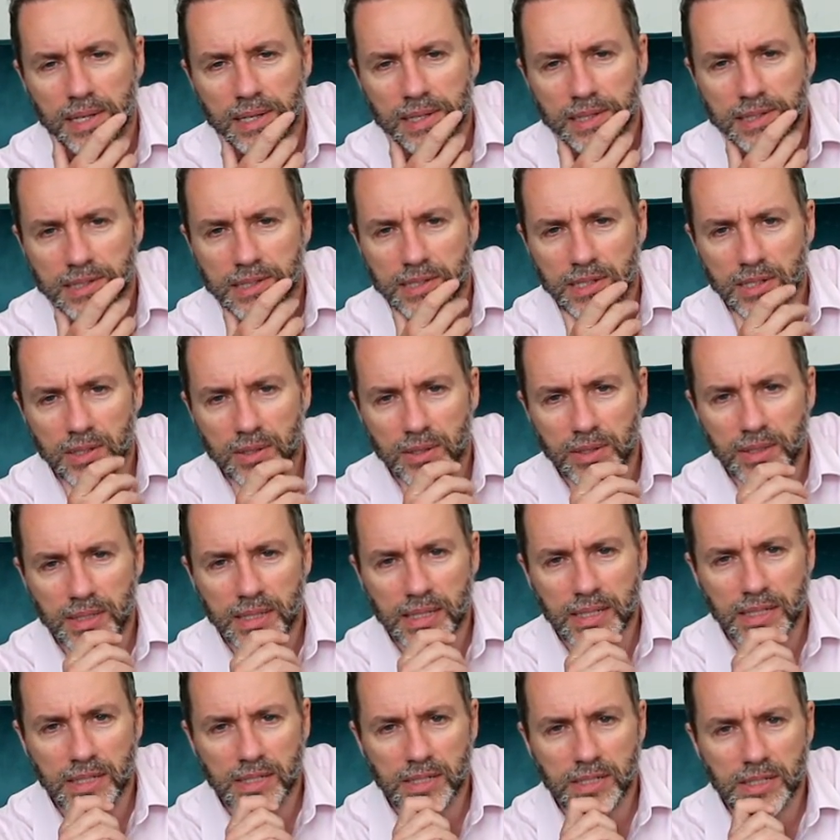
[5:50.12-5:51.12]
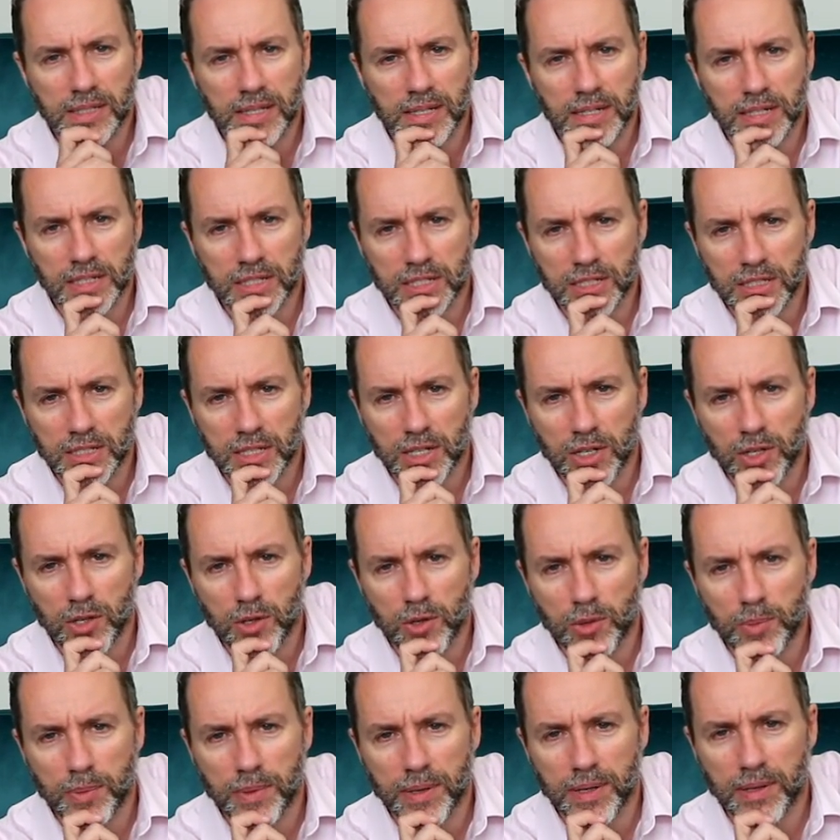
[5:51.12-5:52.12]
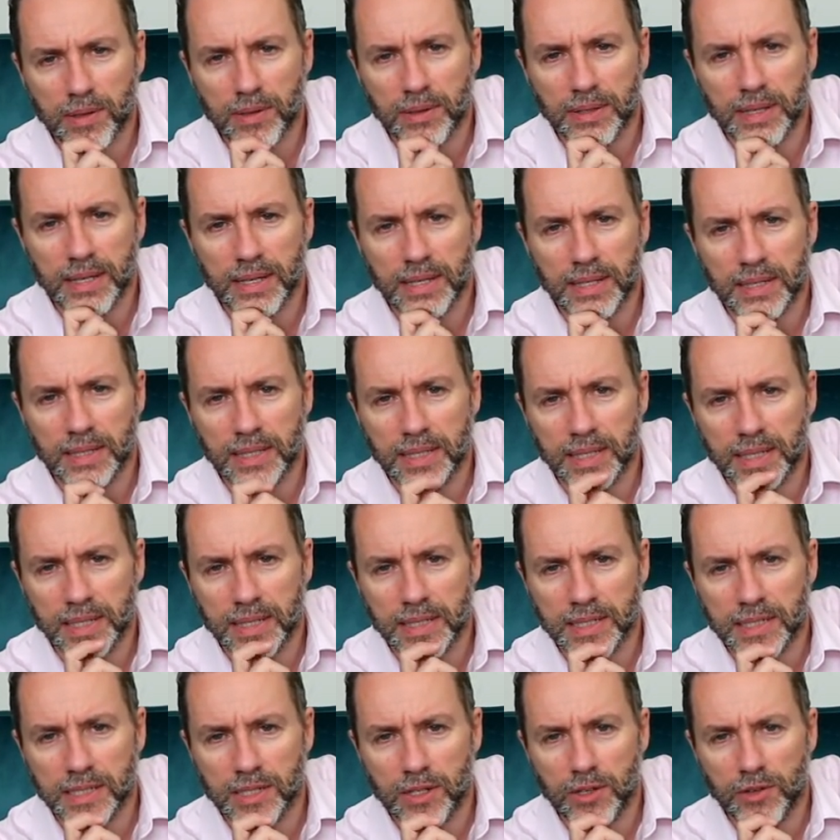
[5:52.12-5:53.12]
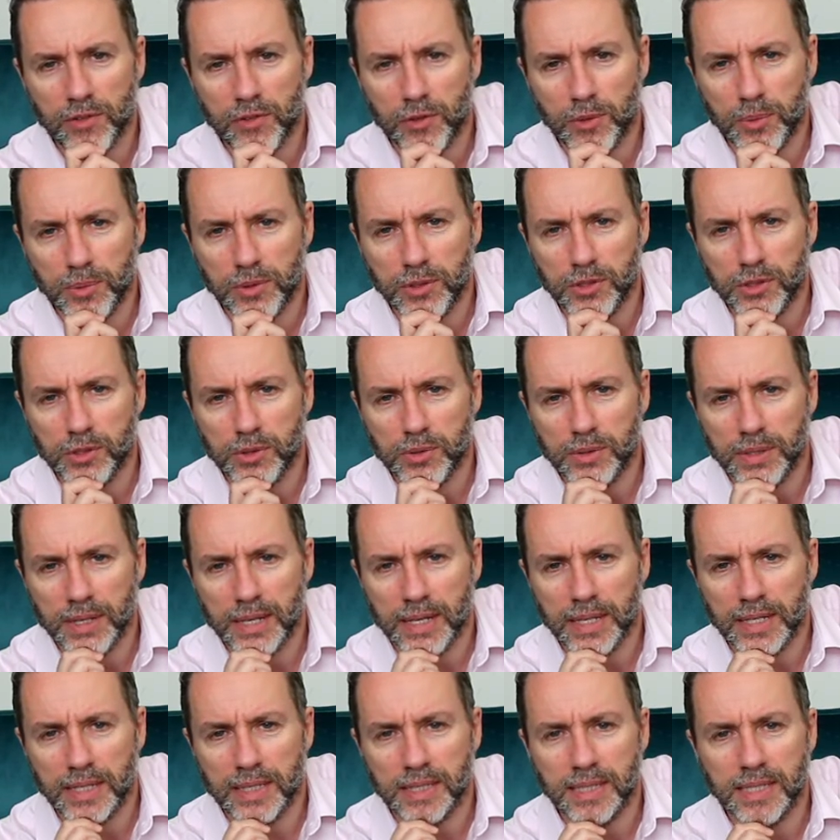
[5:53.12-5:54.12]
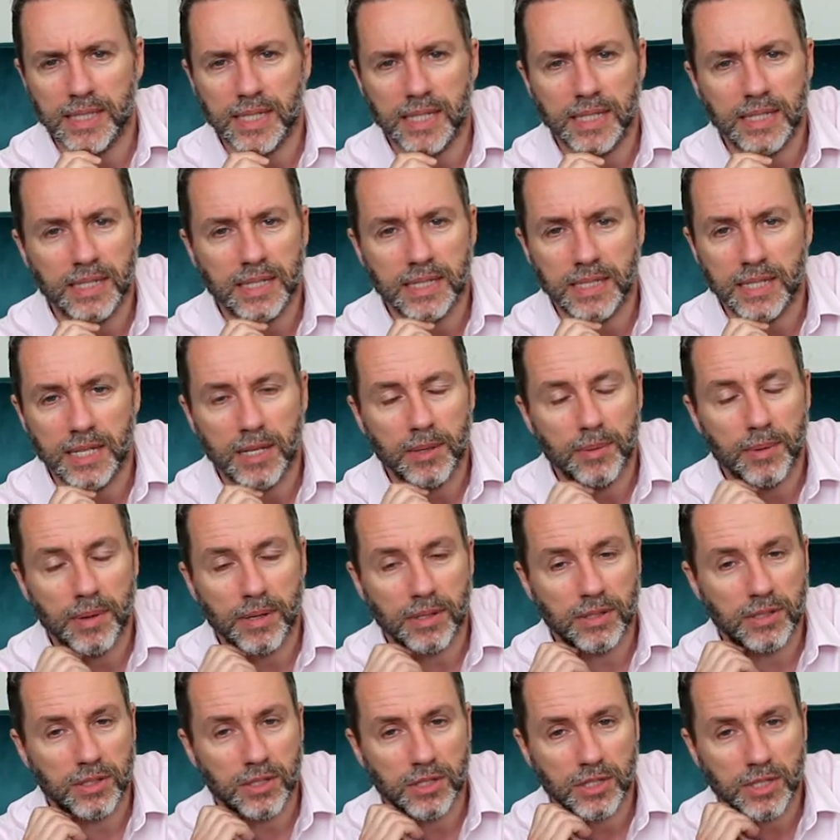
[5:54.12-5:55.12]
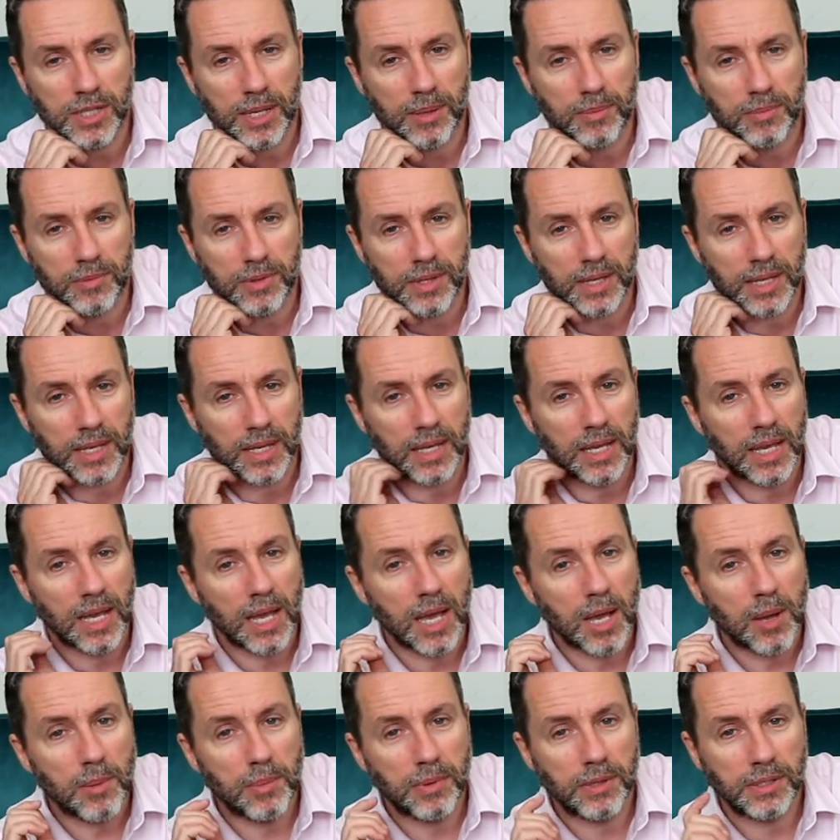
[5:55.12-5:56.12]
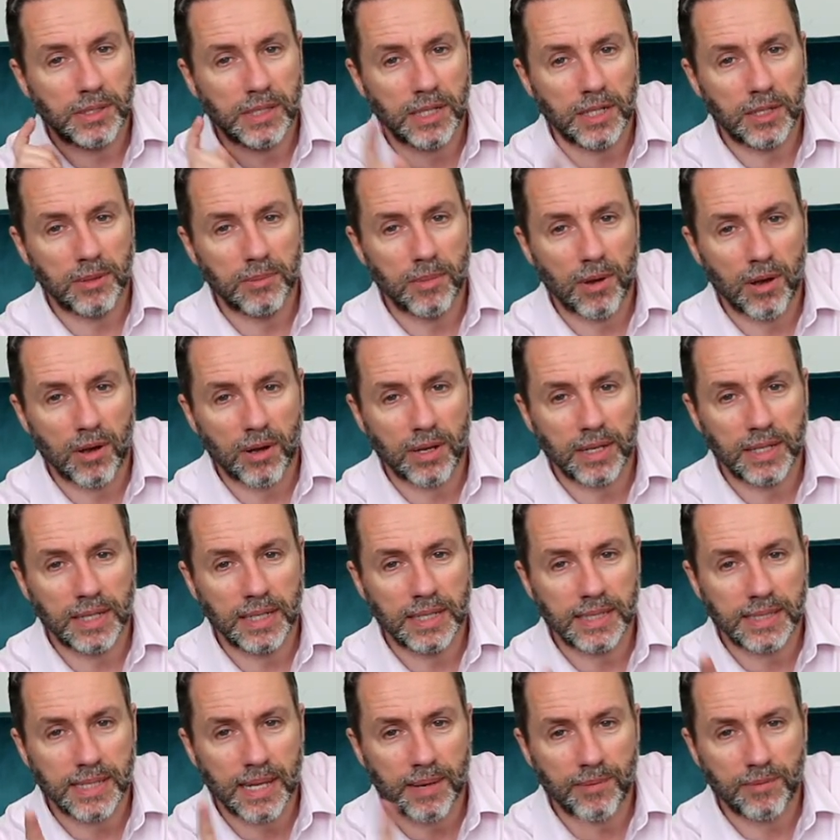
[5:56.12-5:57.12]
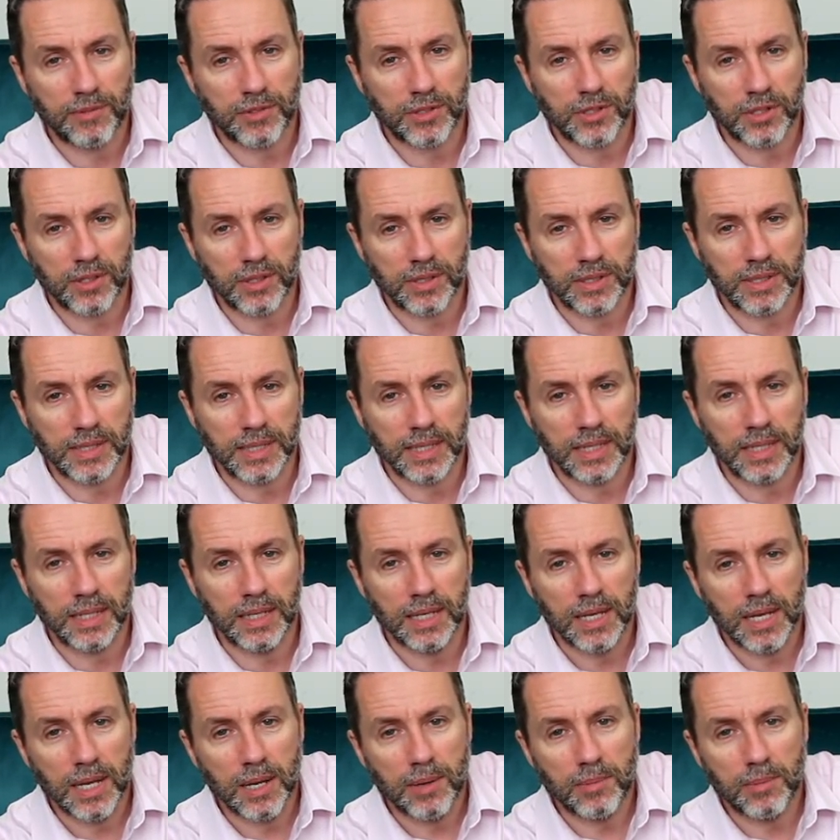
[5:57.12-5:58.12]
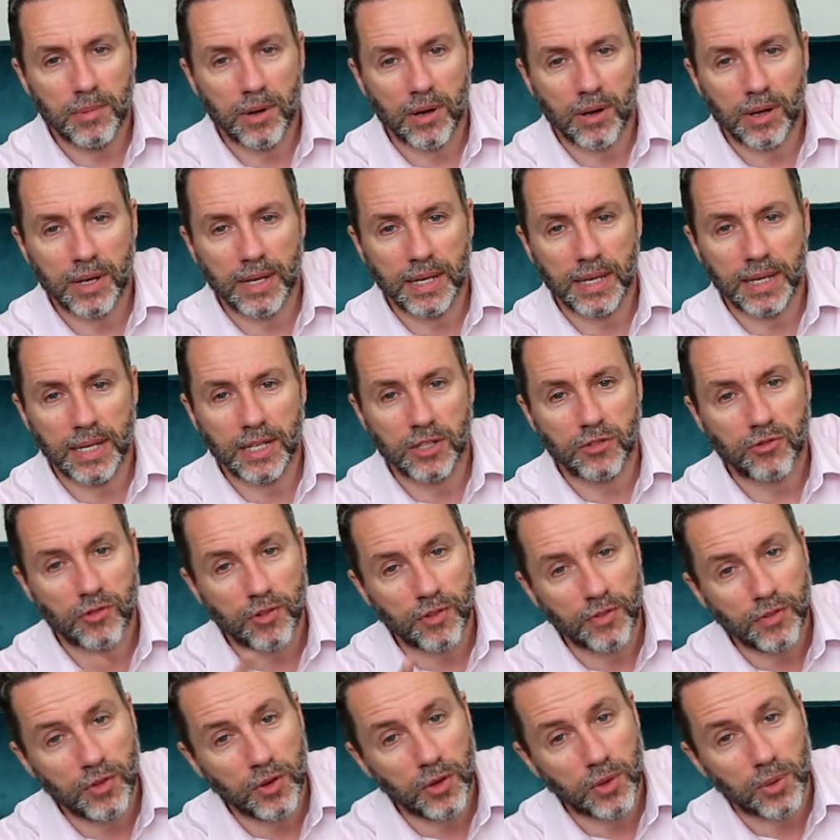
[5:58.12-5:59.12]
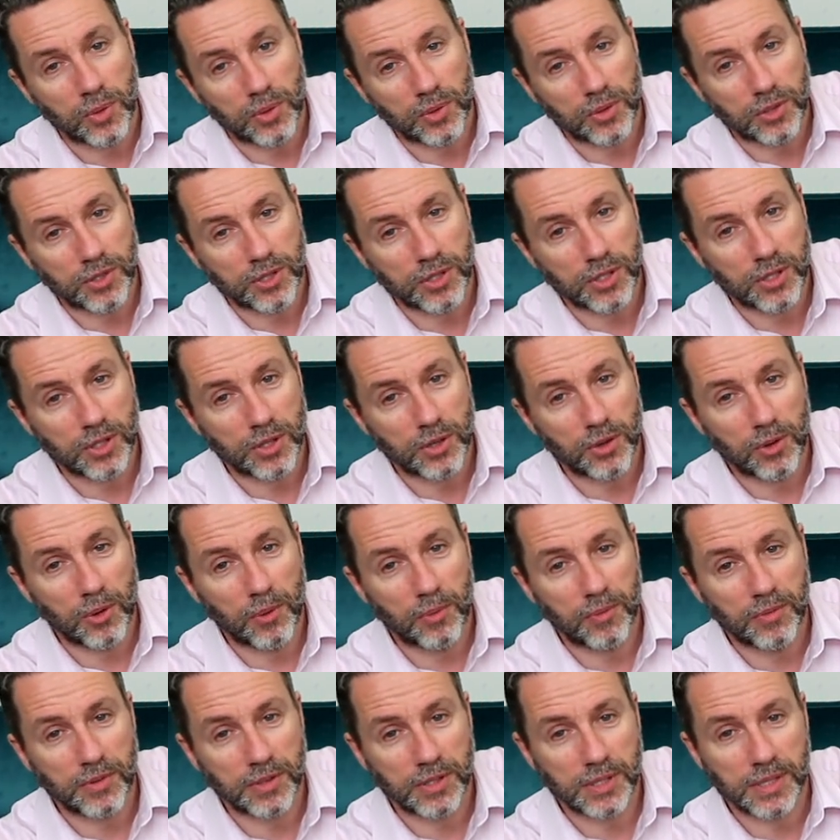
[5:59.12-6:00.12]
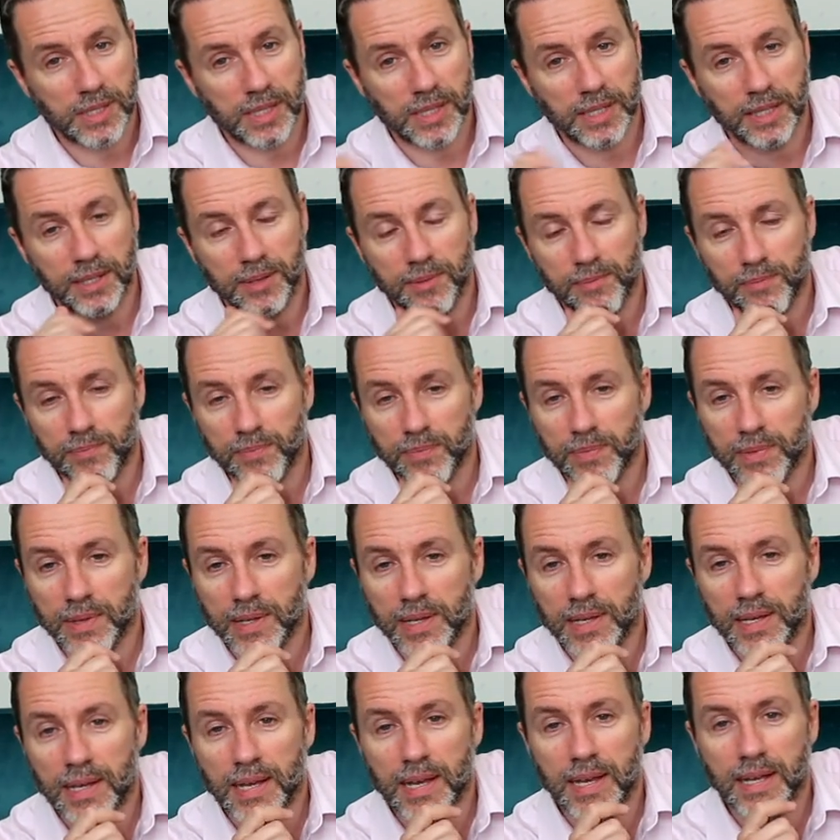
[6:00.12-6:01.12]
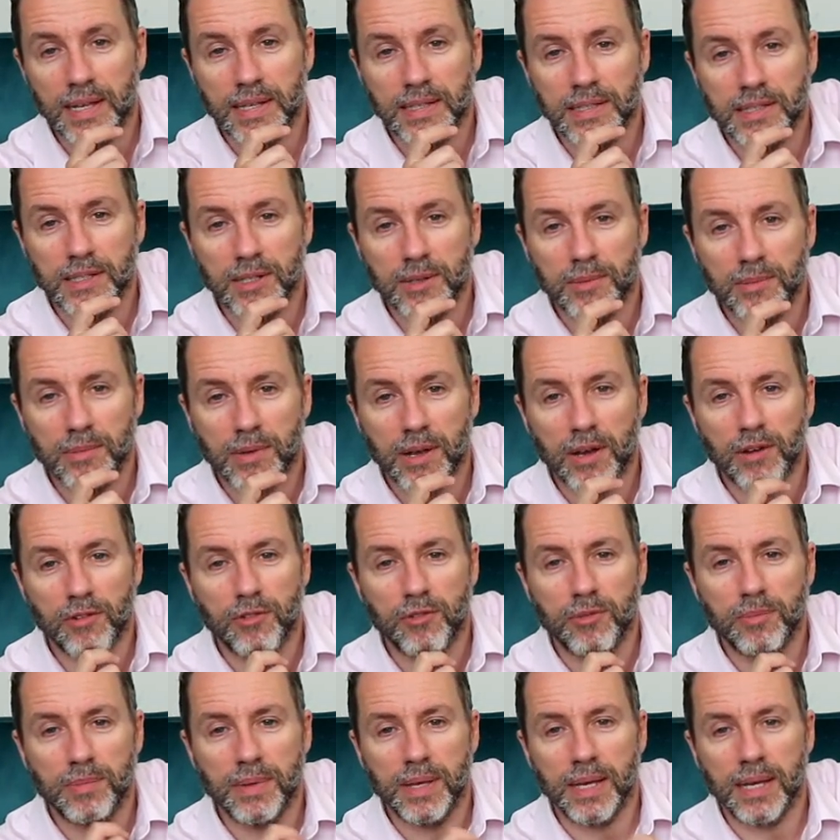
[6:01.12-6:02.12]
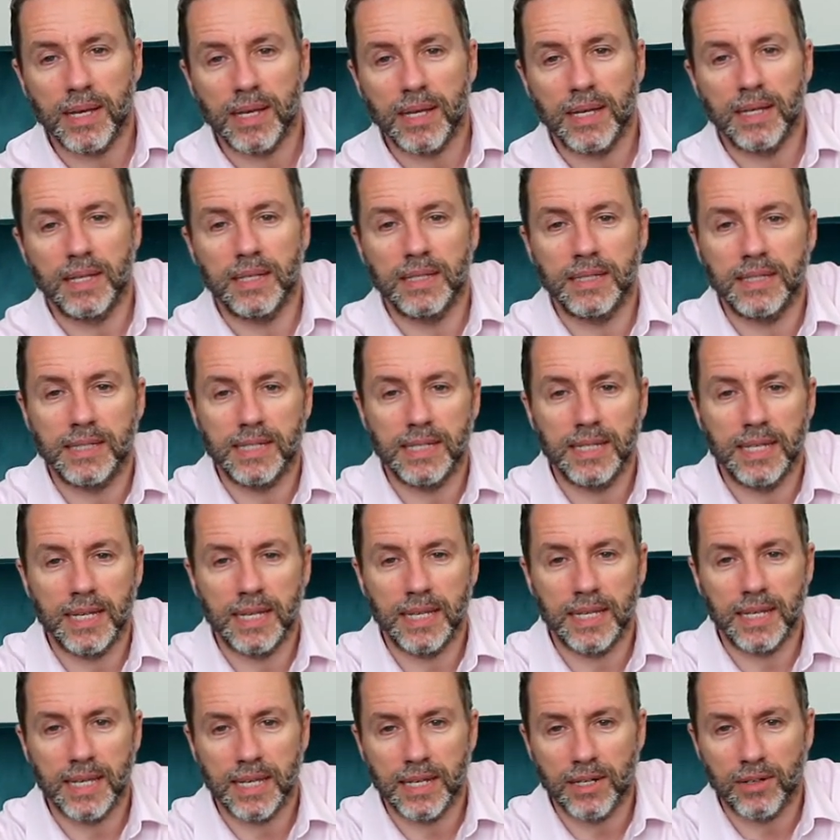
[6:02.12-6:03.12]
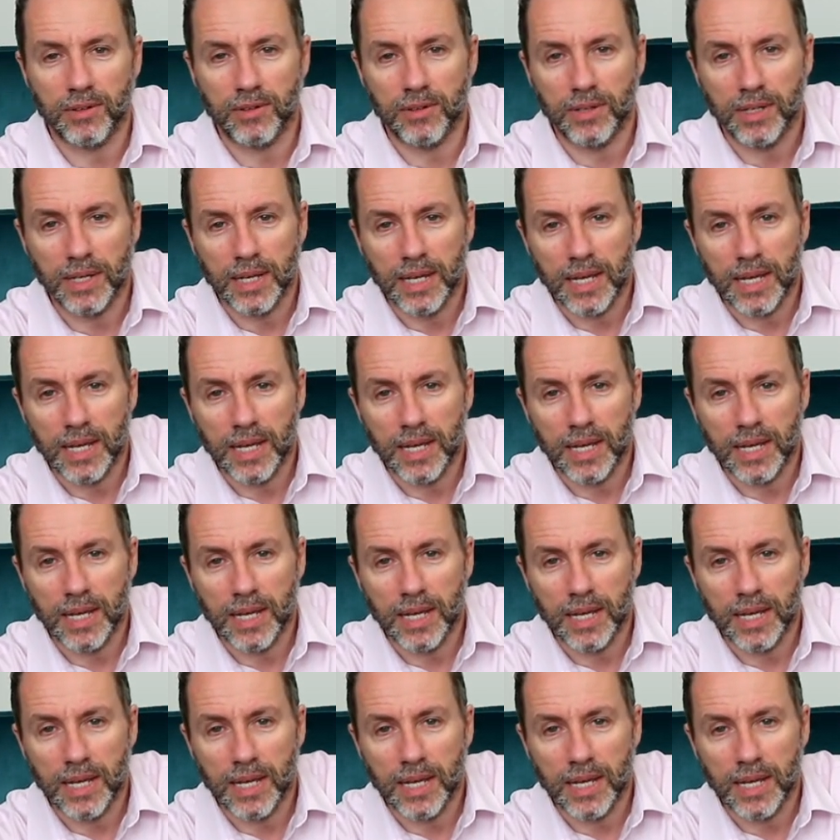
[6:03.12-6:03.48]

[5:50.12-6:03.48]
So let us know about that. Let us know if you want to do that. Send us an email to the same thing, but instead of marking it as advertising, mark it as reviews, obviously, and go from there and see how you get on.